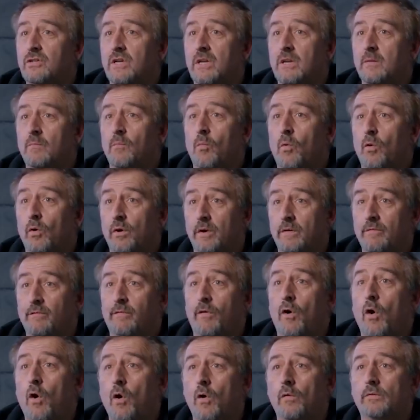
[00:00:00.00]
getting more
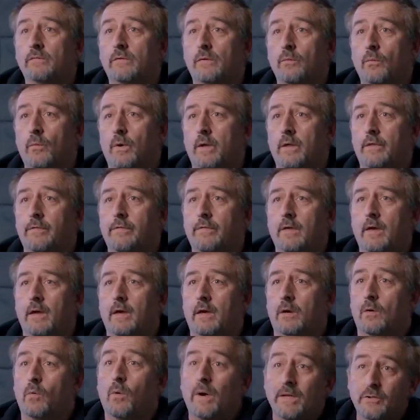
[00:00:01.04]
involved with
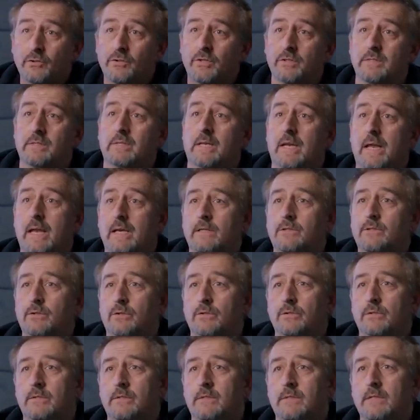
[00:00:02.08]
questions and
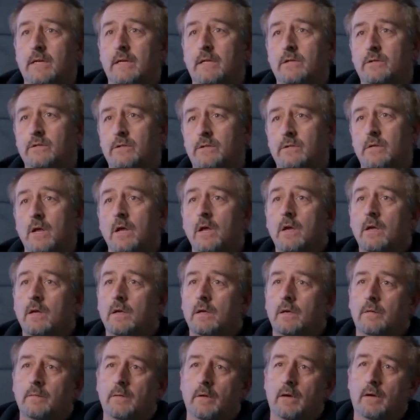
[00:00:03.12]
answers instead of just
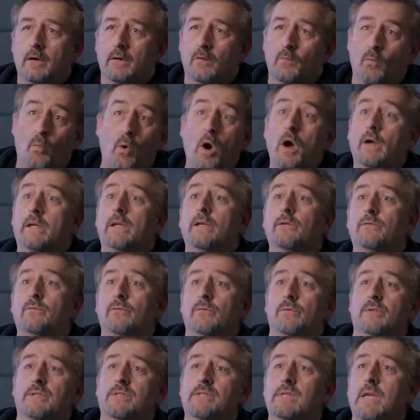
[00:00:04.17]
walking
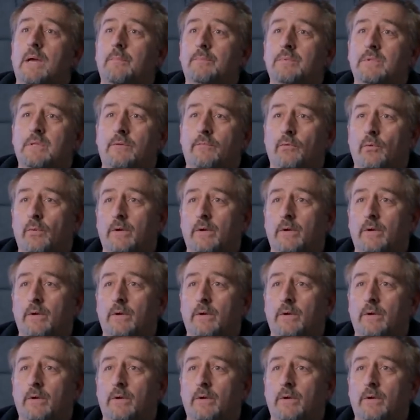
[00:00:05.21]
through the steps of a